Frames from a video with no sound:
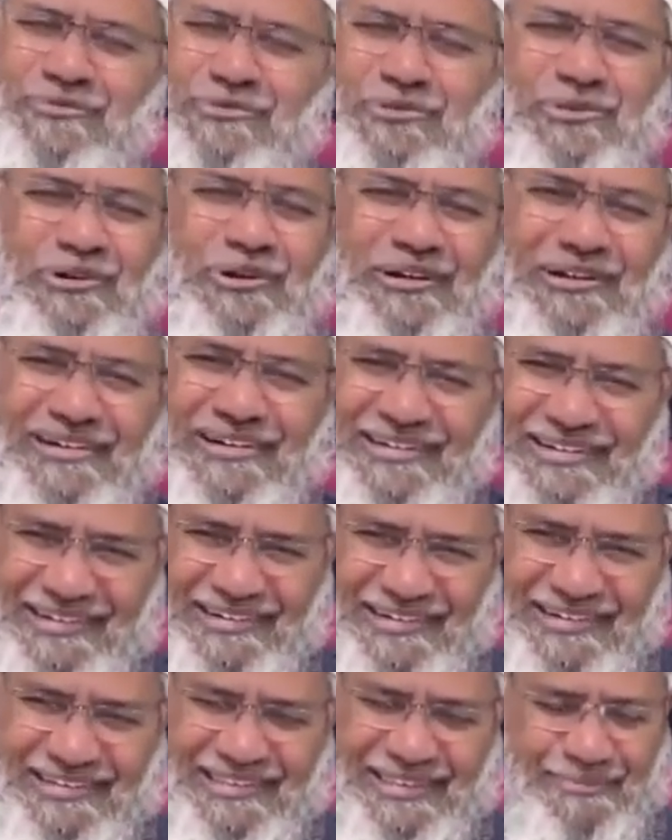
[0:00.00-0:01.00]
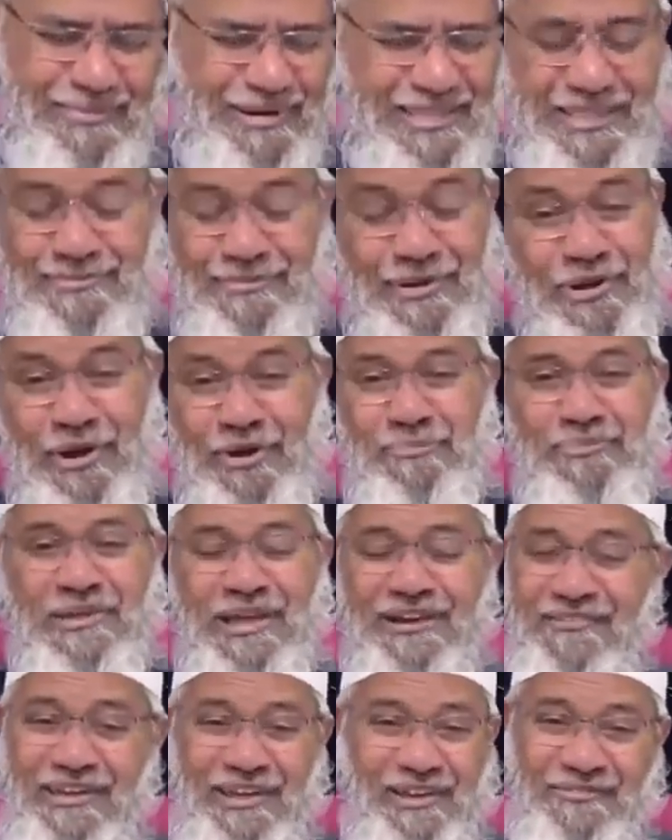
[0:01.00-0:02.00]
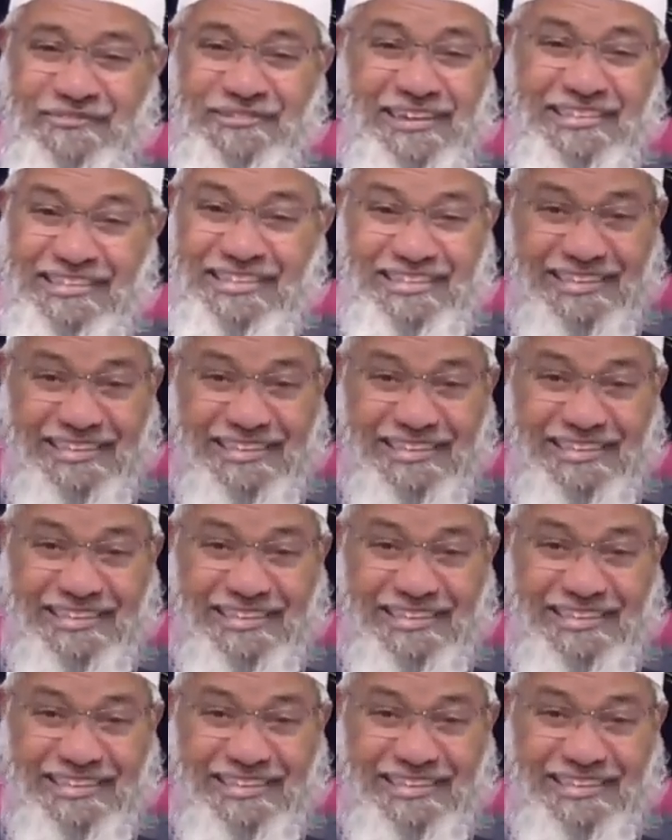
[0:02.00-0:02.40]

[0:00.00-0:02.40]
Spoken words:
sure the brother may not be aware of Sheikh